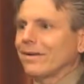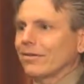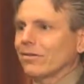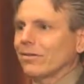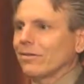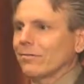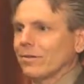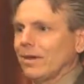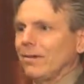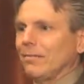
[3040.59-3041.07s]

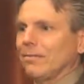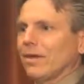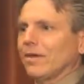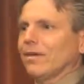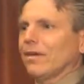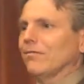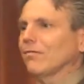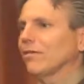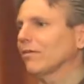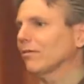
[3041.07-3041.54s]
Sometimes I
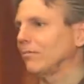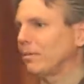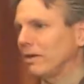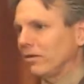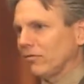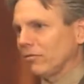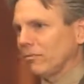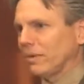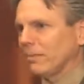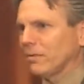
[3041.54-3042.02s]
give this
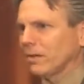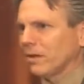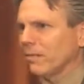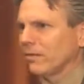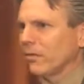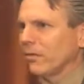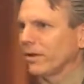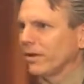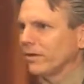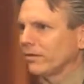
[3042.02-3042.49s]
speech and people
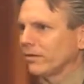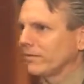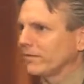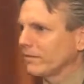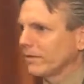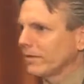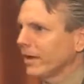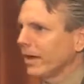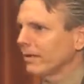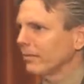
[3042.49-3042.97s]
come away
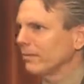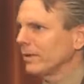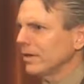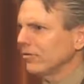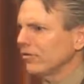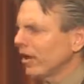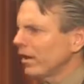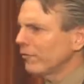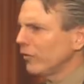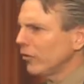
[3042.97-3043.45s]
and ask me,
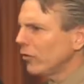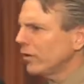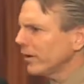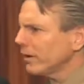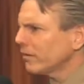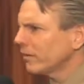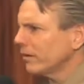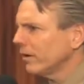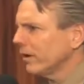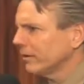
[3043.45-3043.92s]
Jeff, who
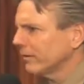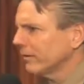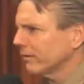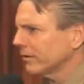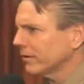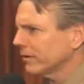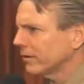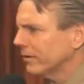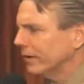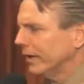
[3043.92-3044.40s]
is the author of
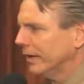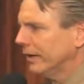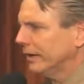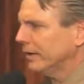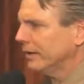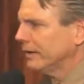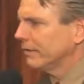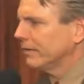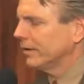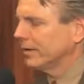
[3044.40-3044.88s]
the
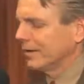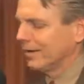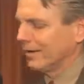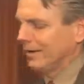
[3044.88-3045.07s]
Qur'an anyway?